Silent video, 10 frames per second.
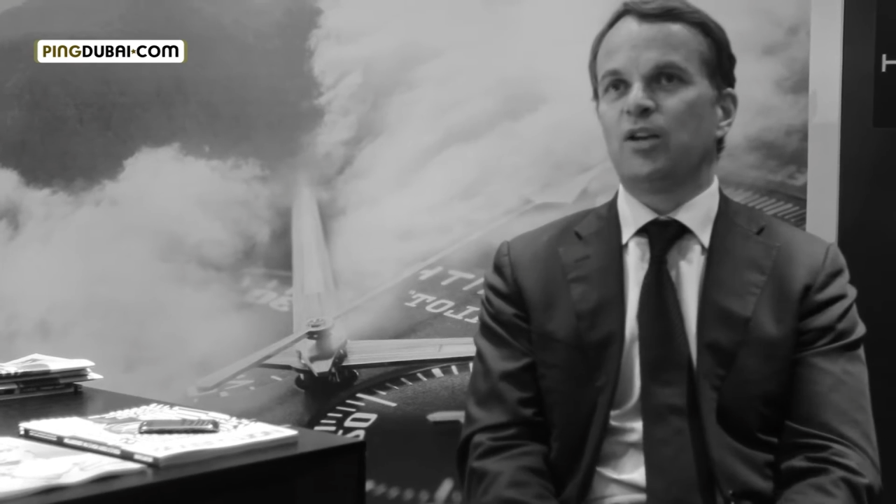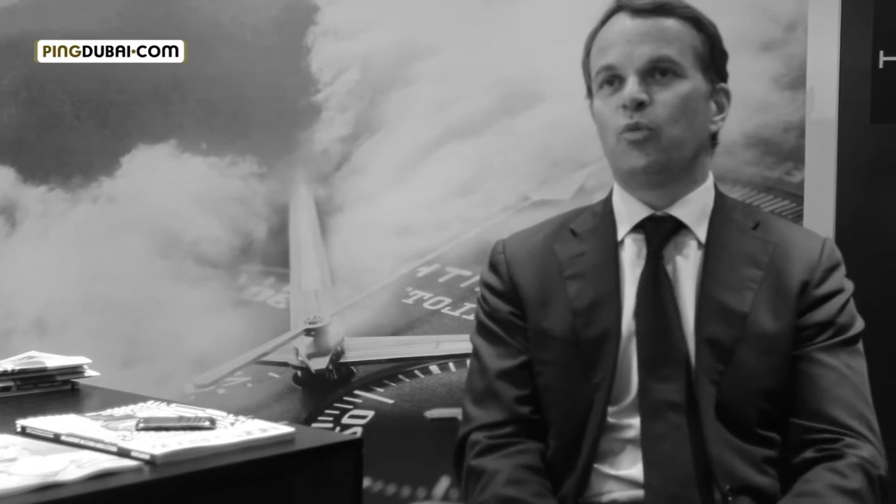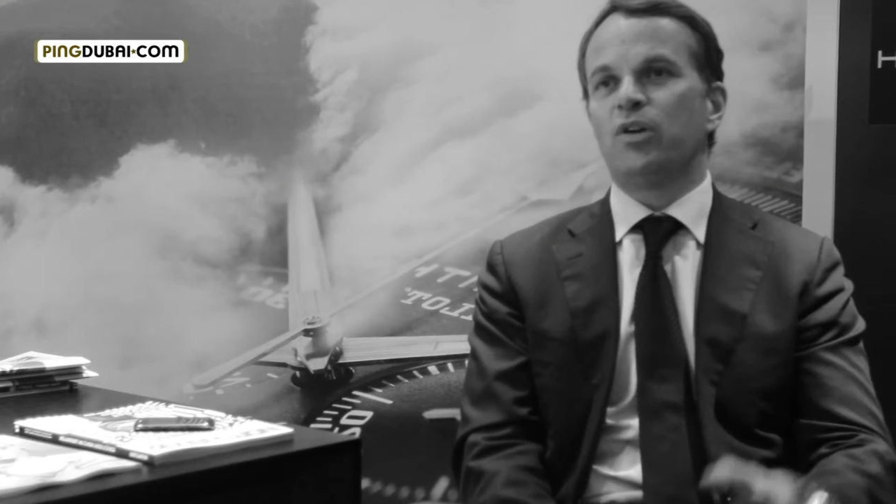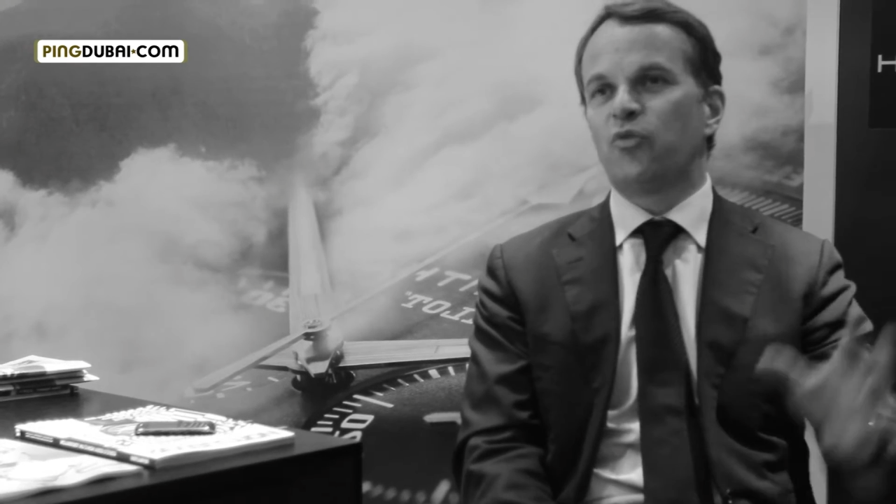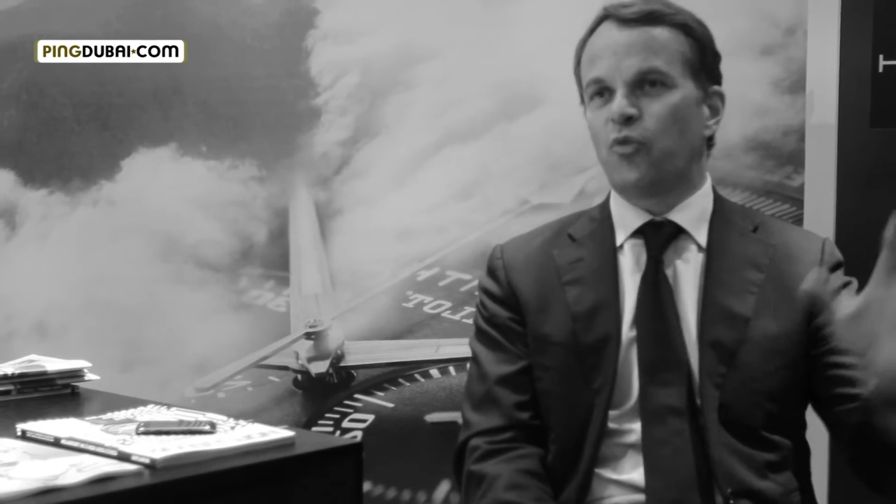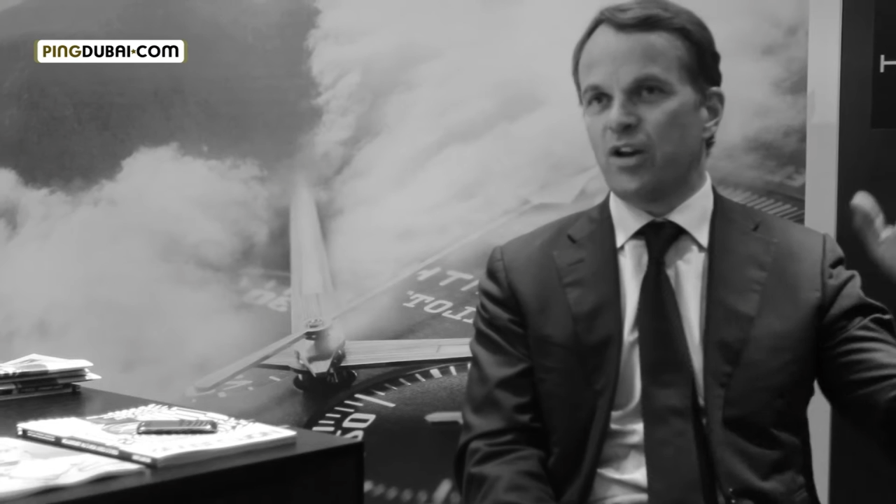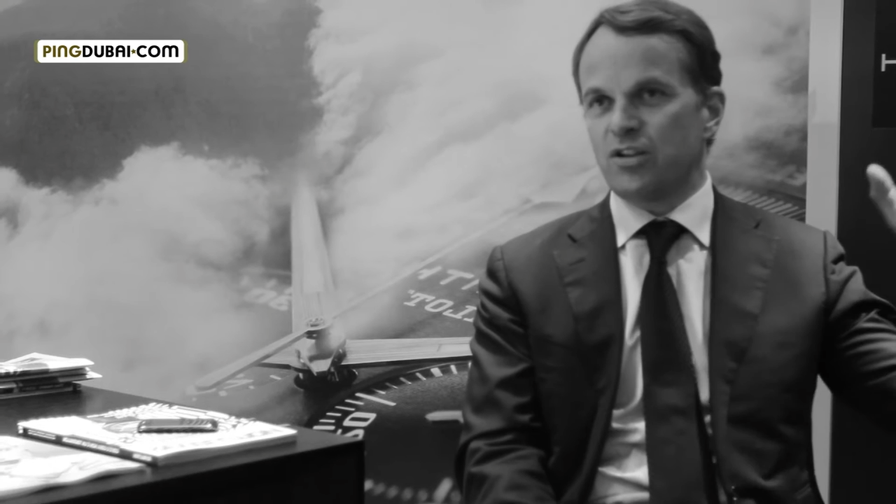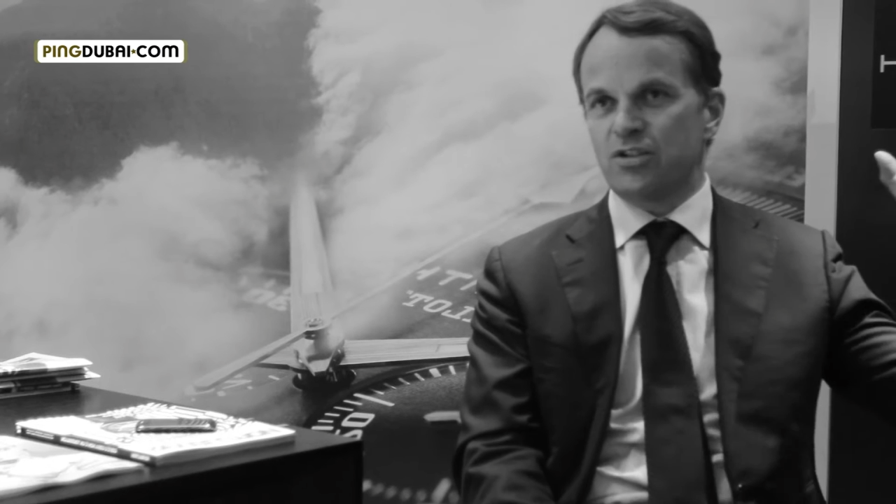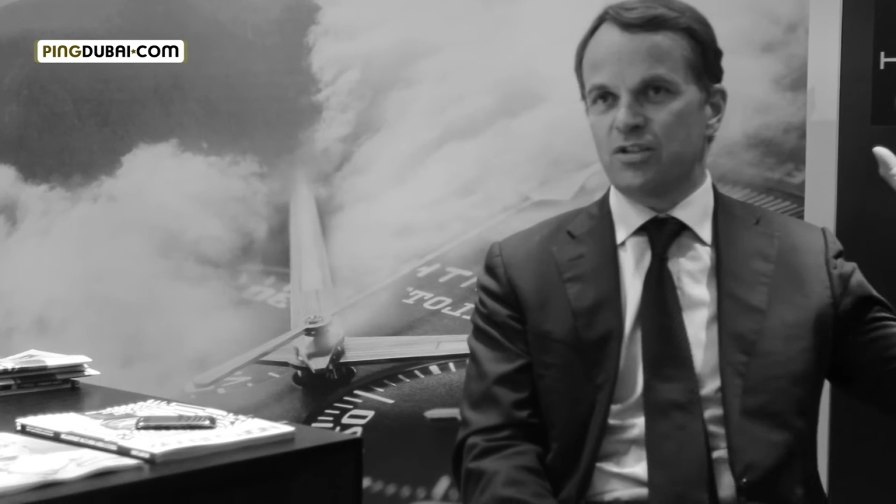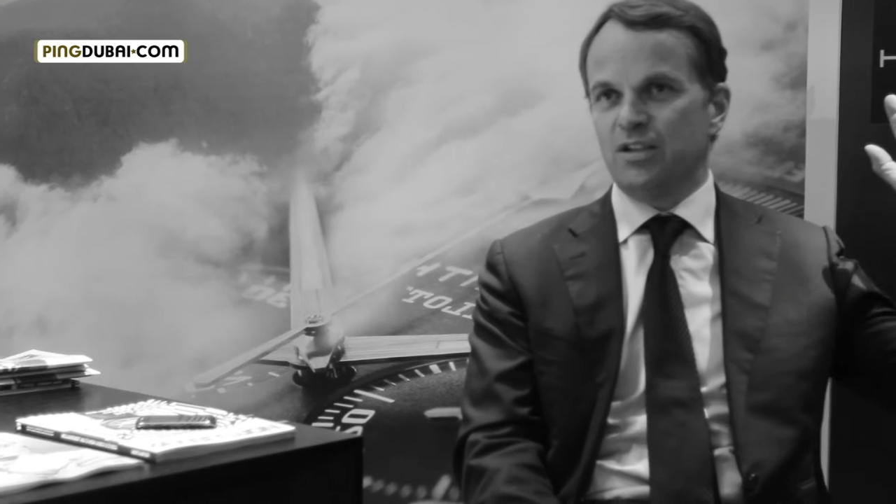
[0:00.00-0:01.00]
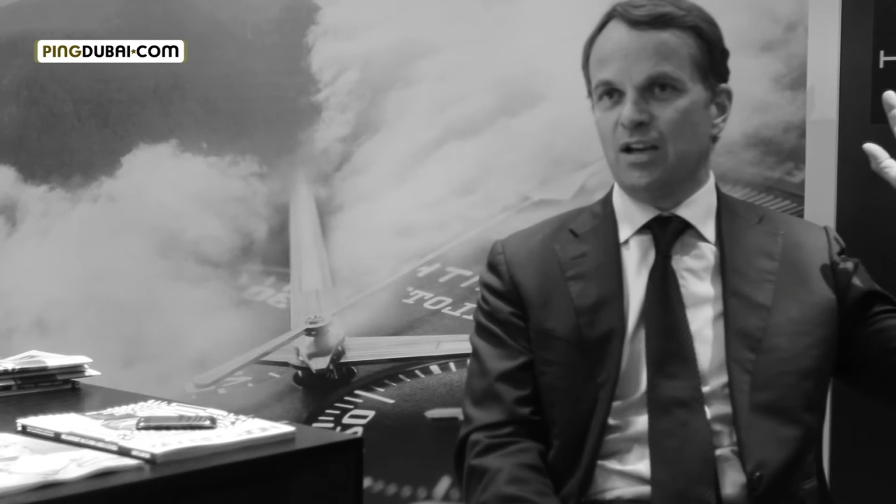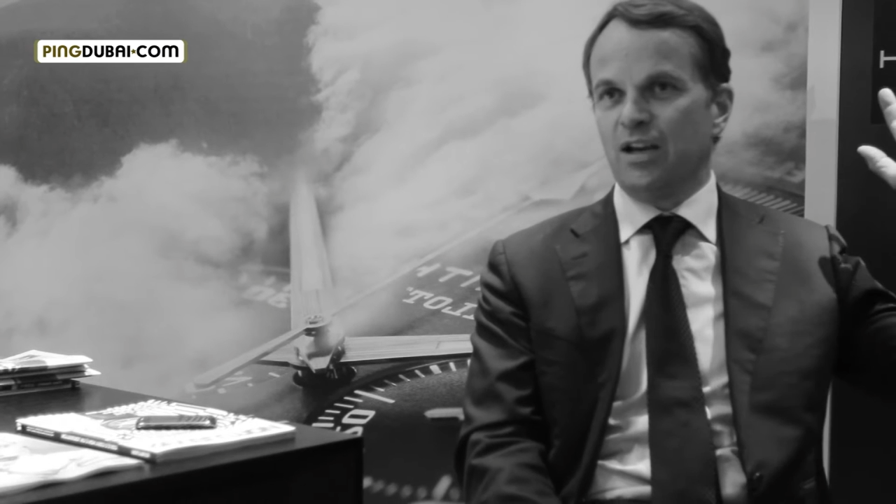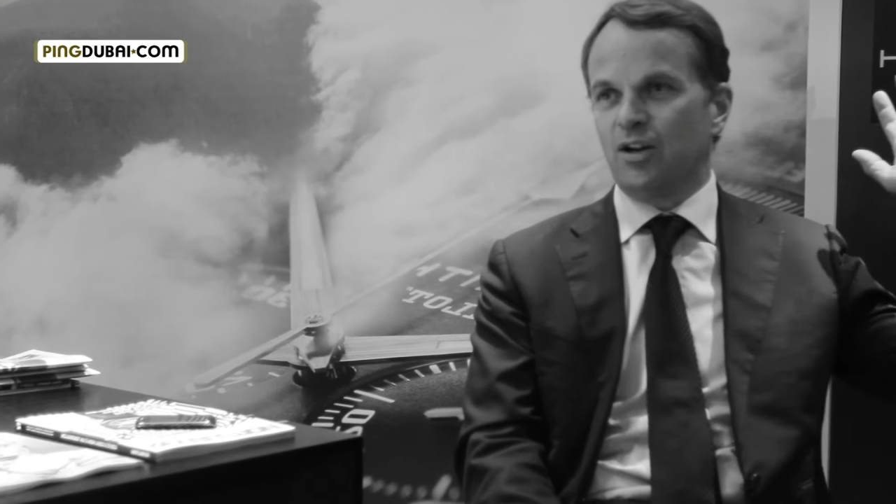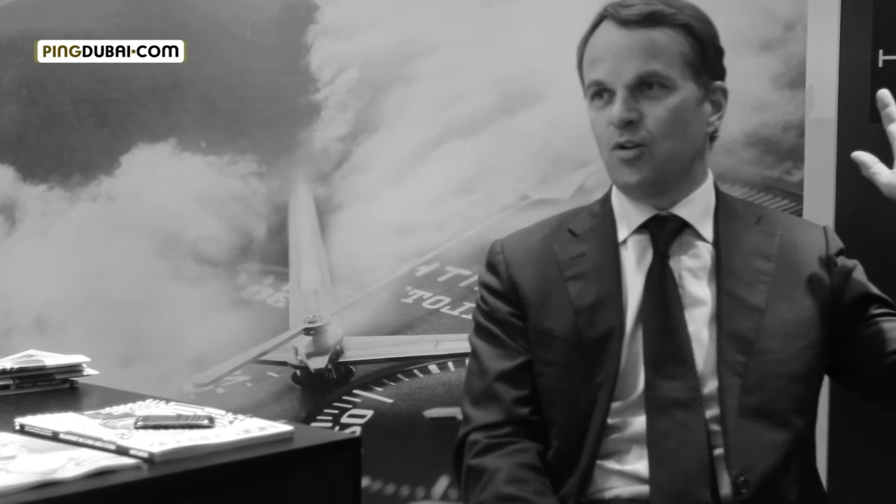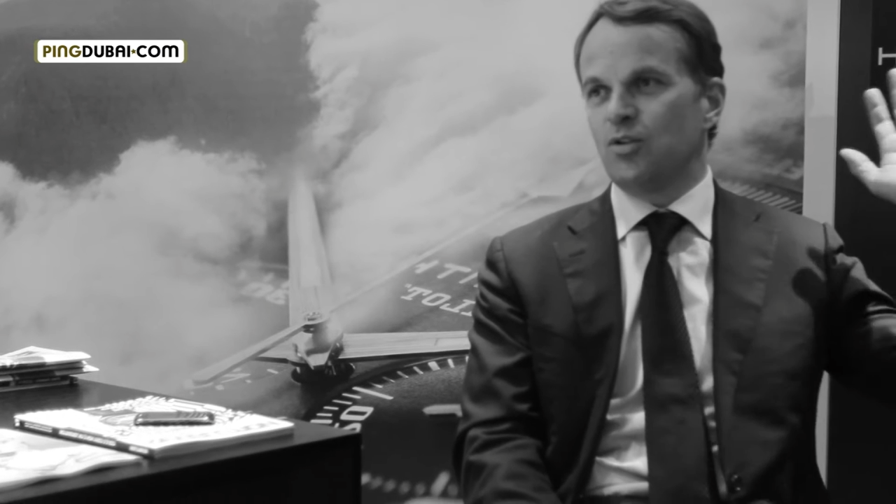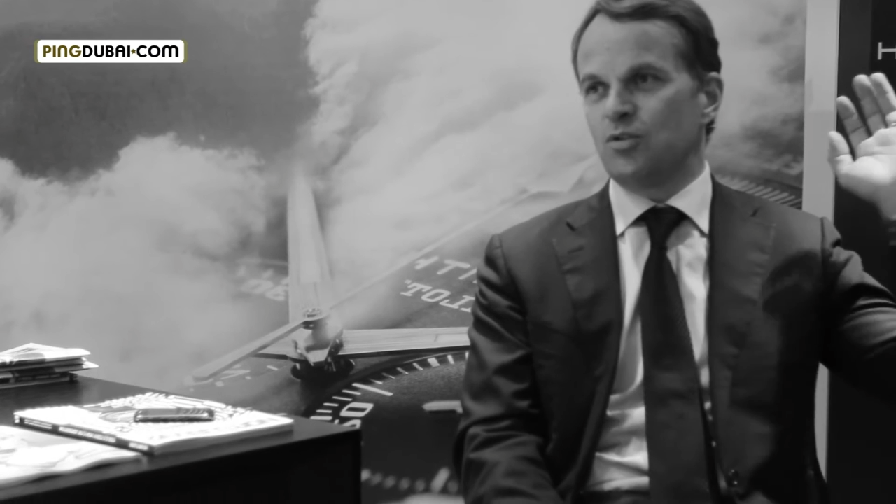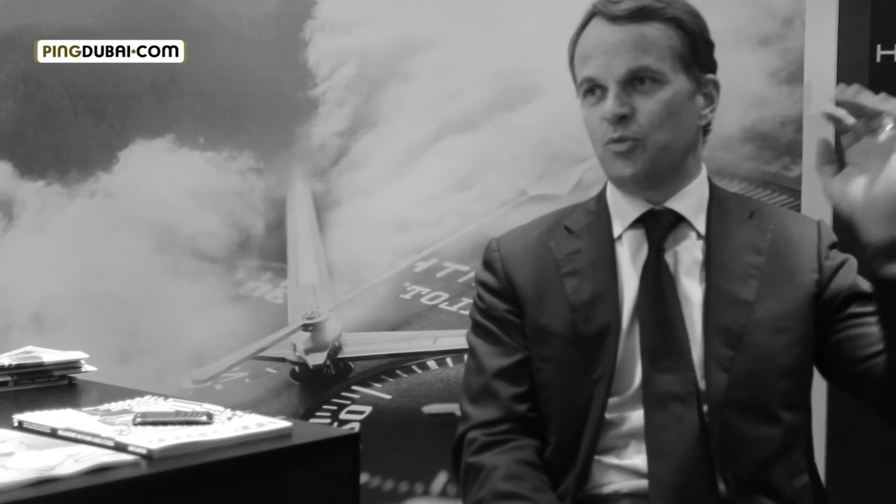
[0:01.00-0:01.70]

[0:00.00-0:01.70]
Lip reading: refreshed the icon,